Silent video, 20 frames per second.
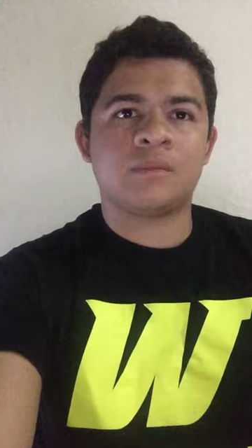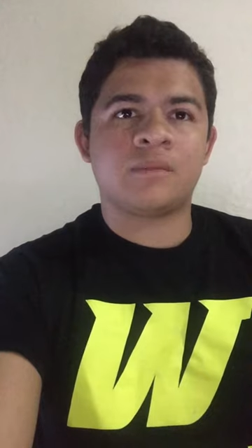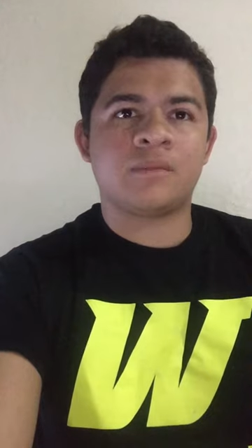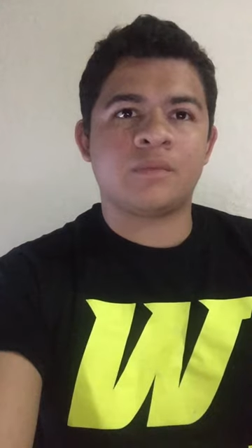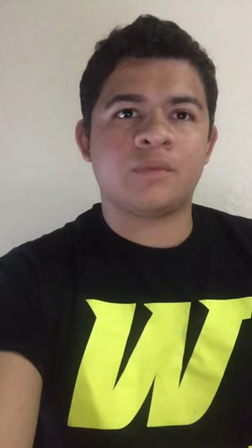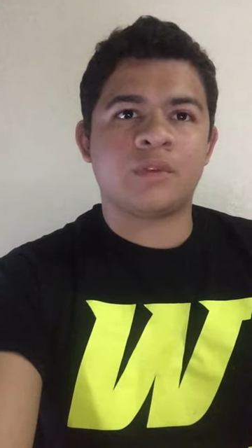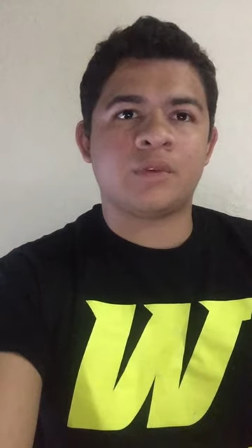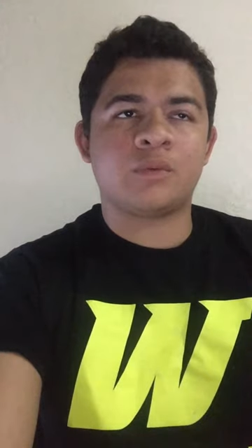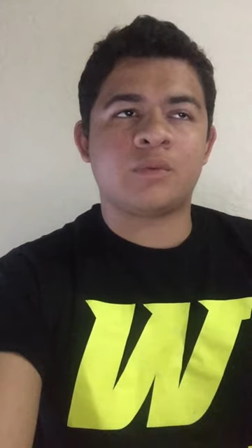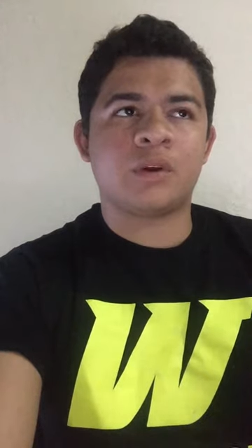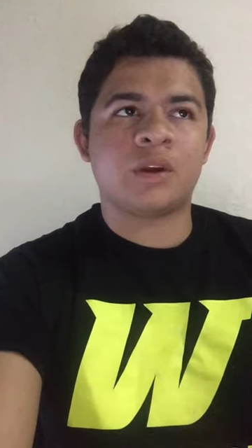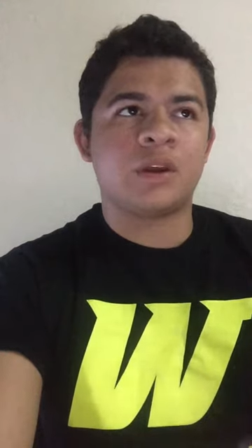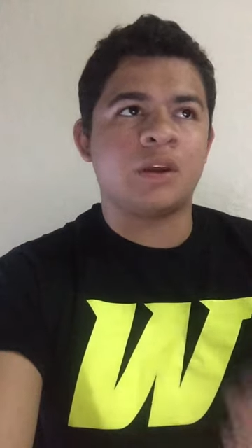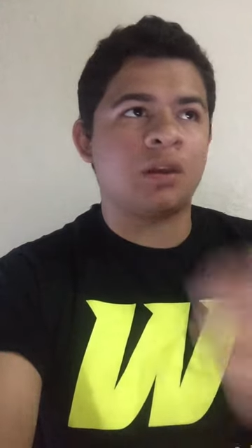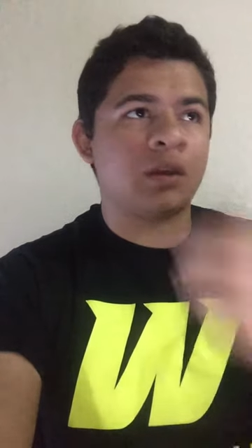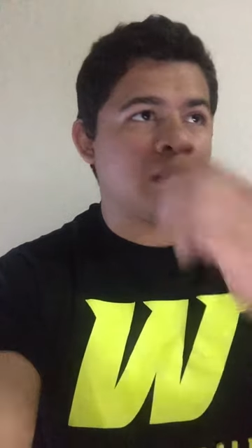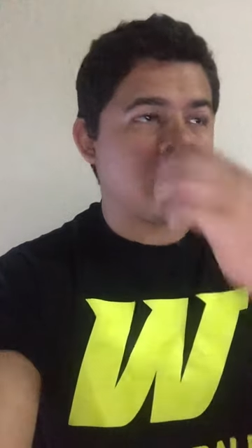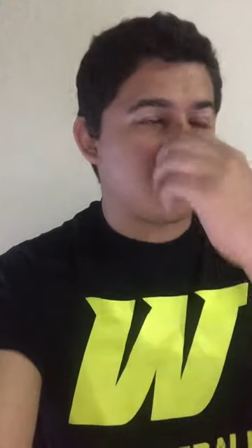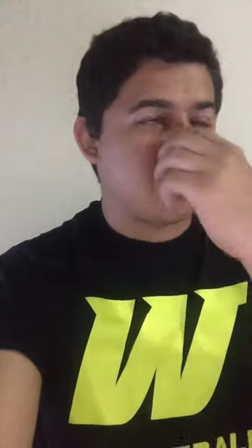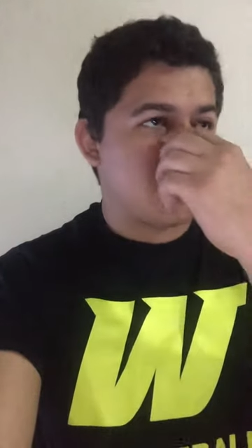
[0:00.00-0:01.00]
the
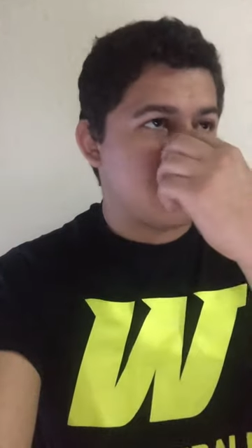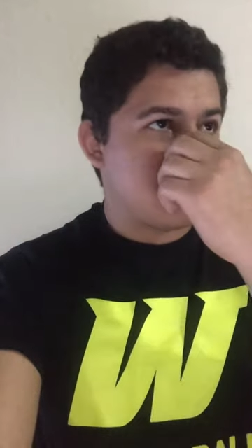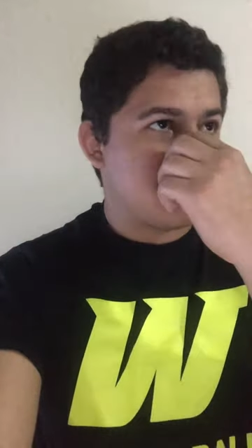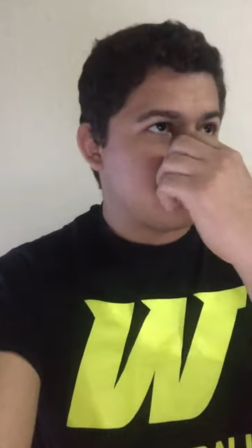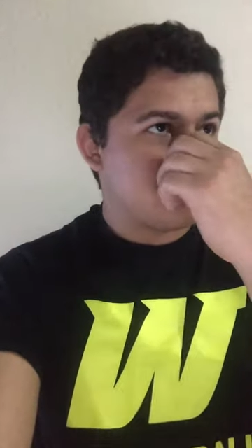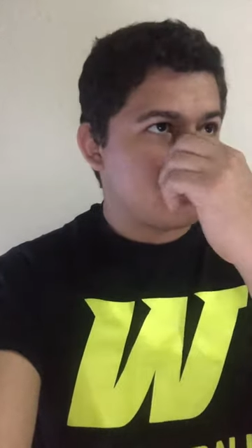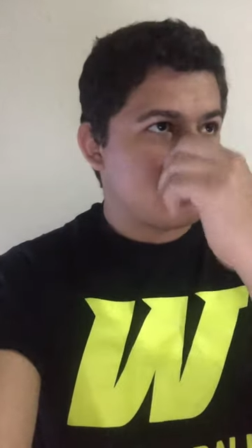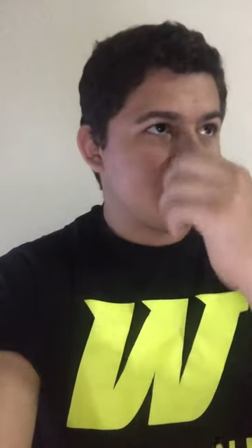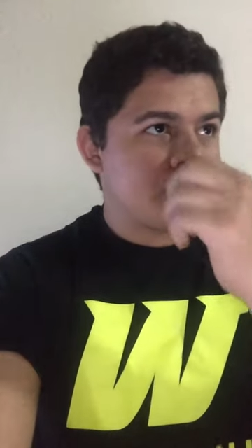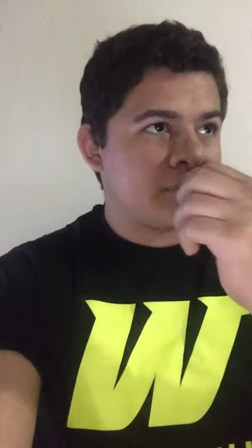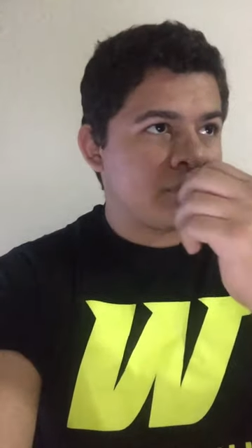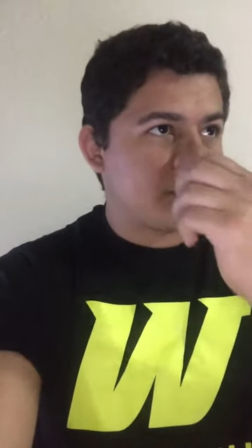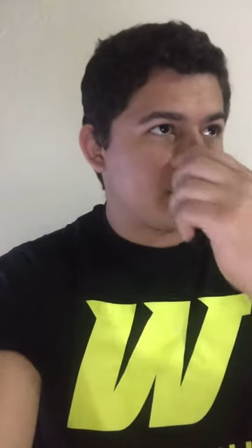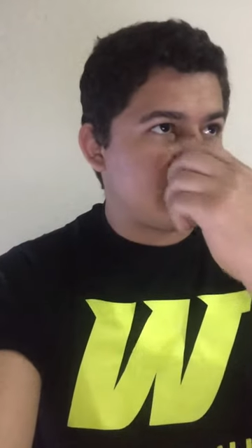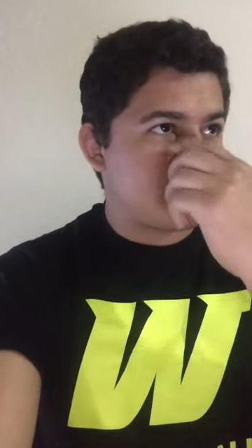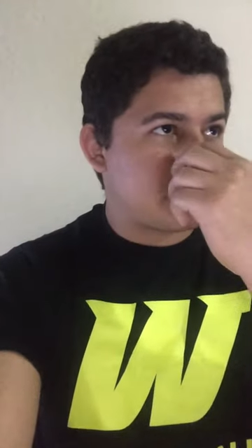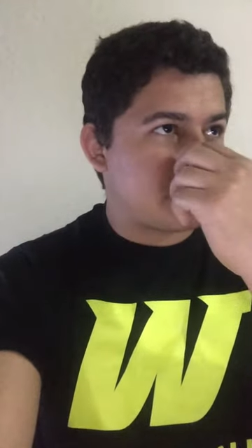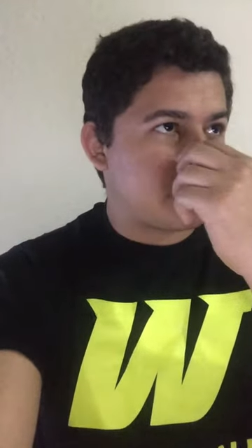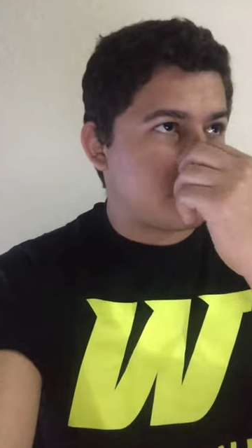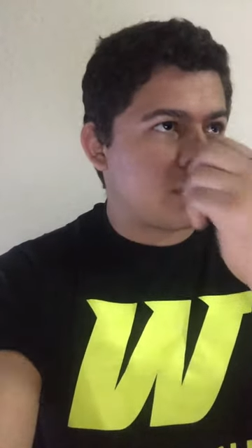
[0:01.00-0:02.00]

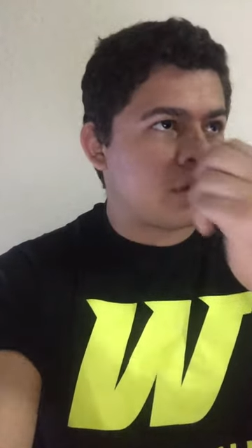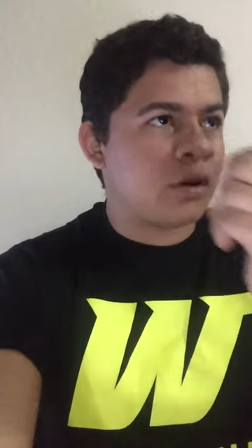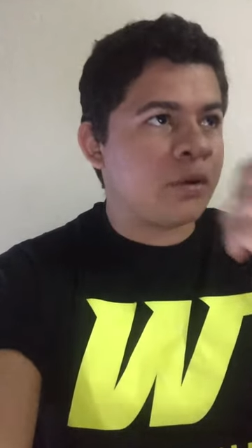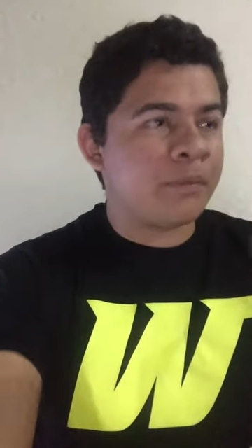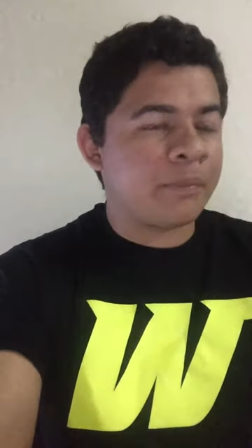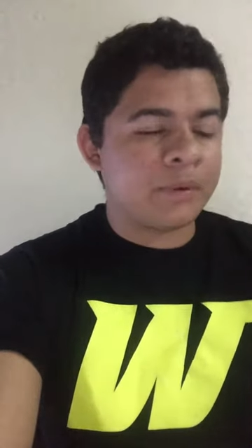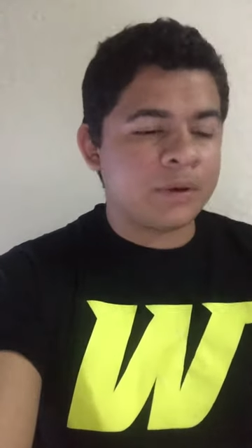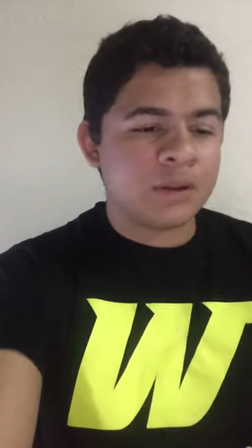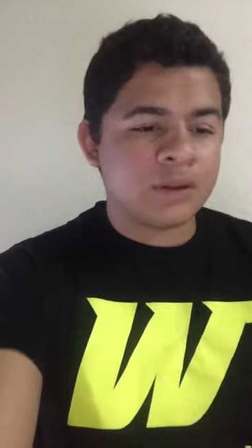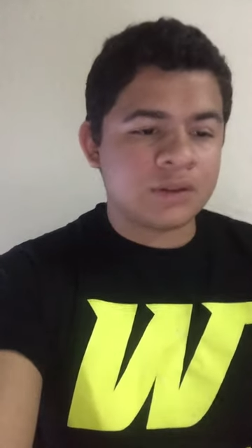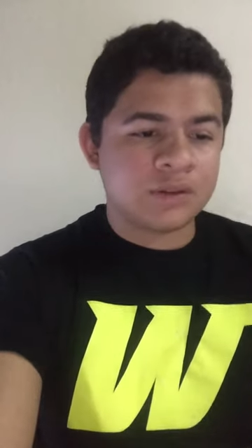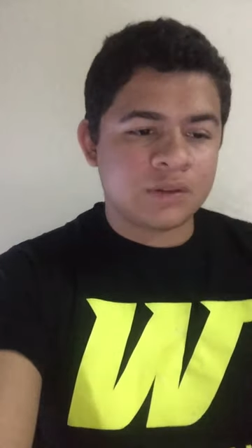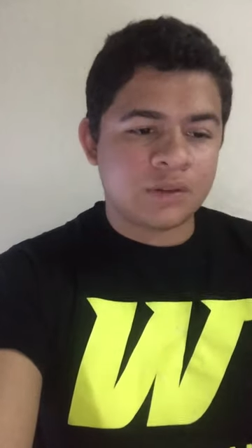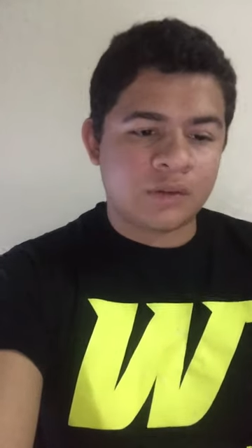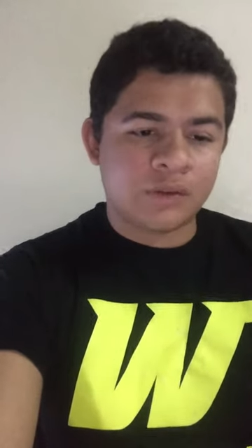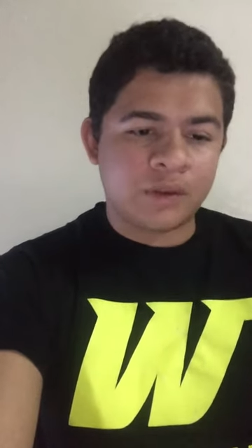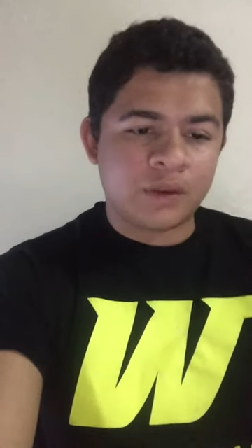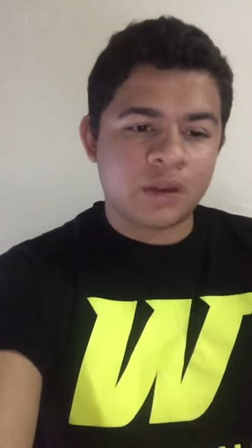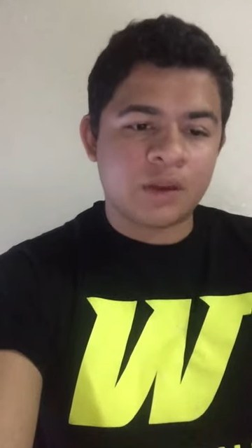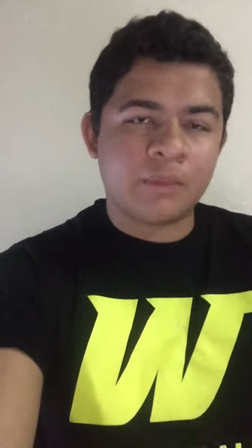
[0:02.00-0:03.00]
way companies
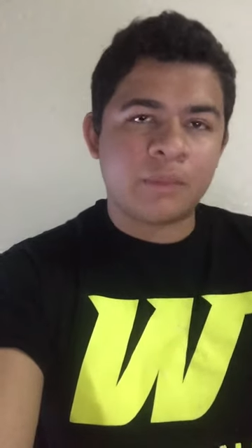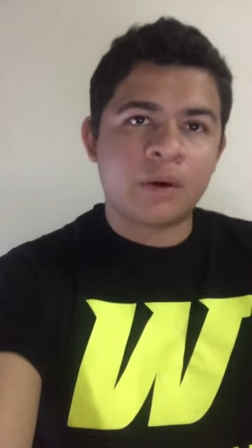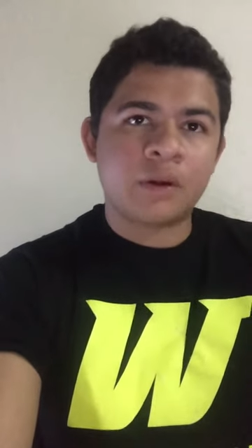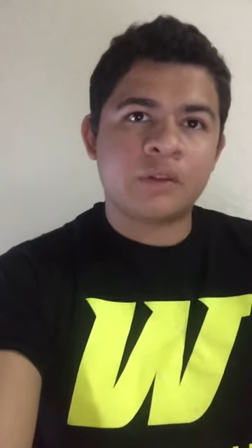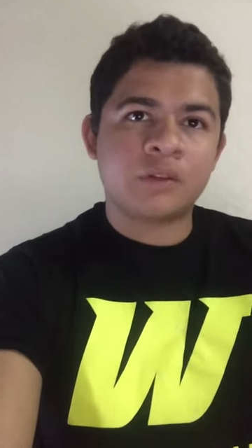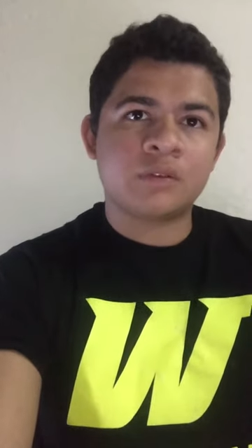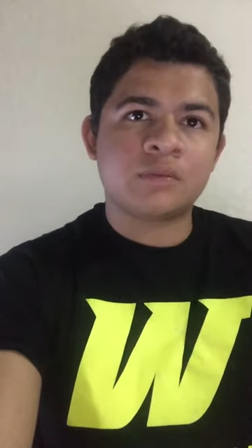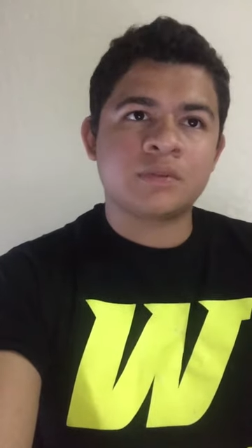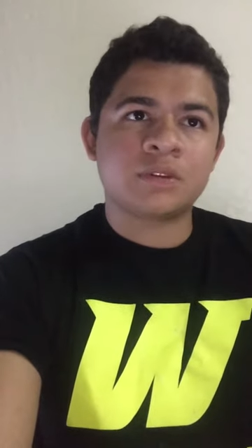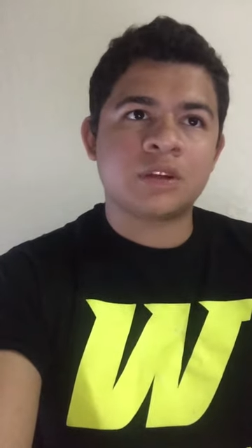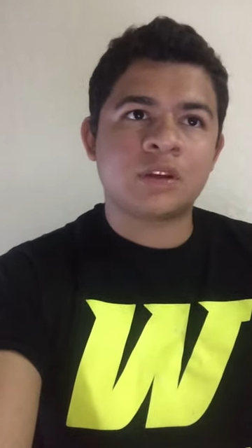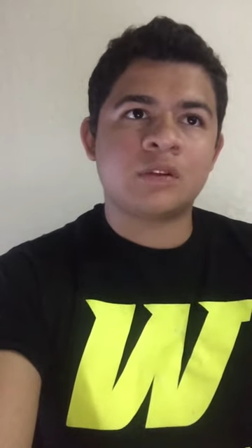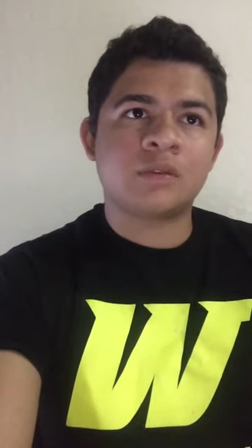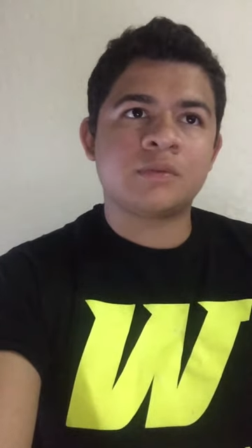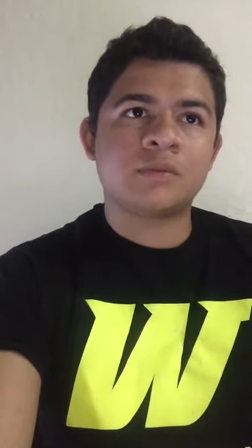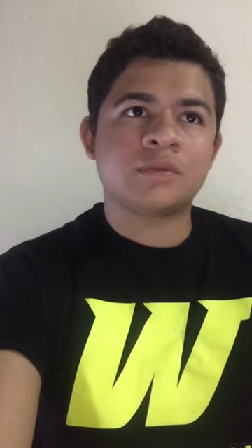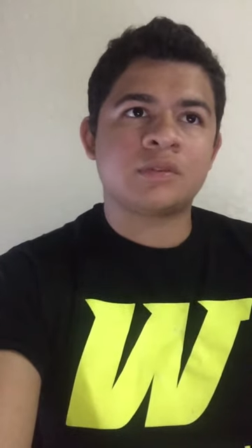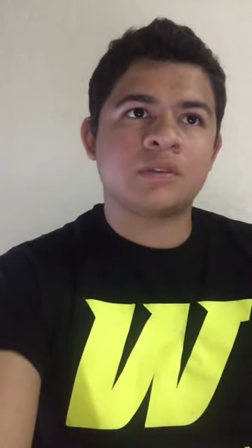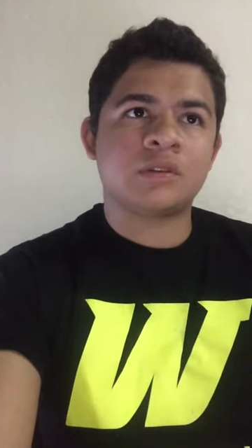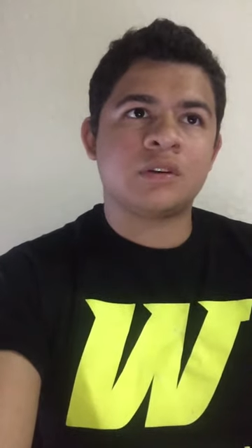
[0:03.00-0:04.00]
think about
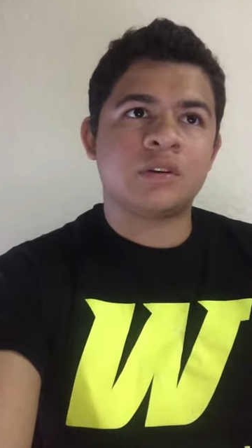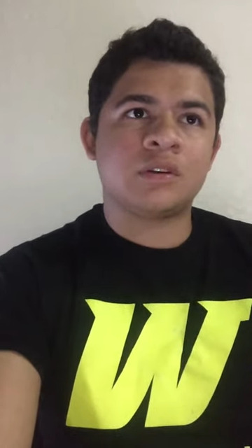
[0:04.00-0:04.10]
themselves